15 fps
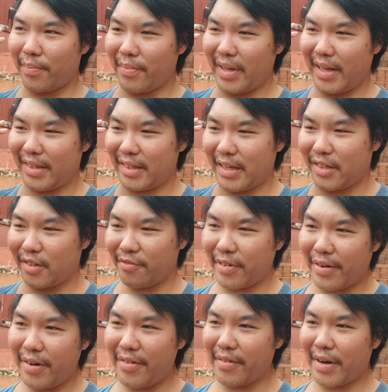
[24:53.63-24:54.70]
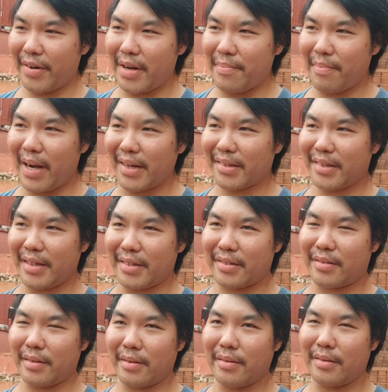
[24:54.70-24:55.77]
it's a very, very,
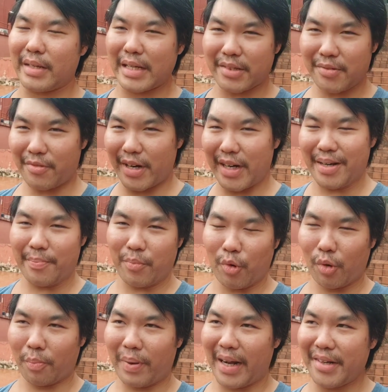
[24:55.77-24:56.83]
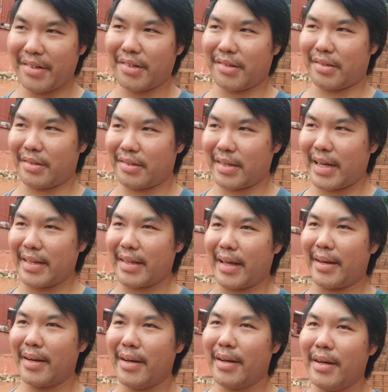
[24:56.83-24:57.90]
Marx doesn't really pull punches in saying that
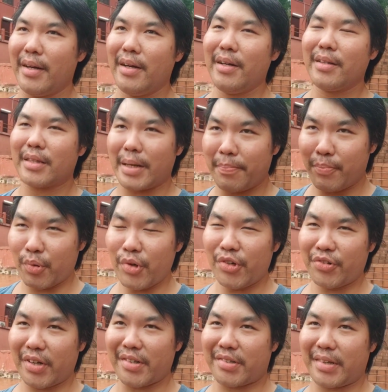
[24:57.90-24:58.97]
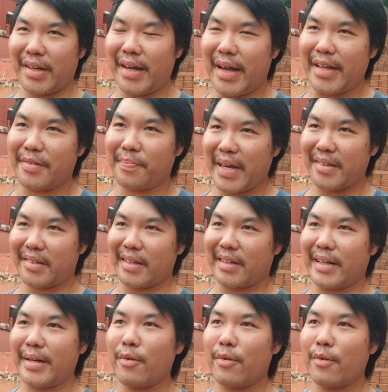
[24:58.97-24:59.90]
the bourgeoisie has basically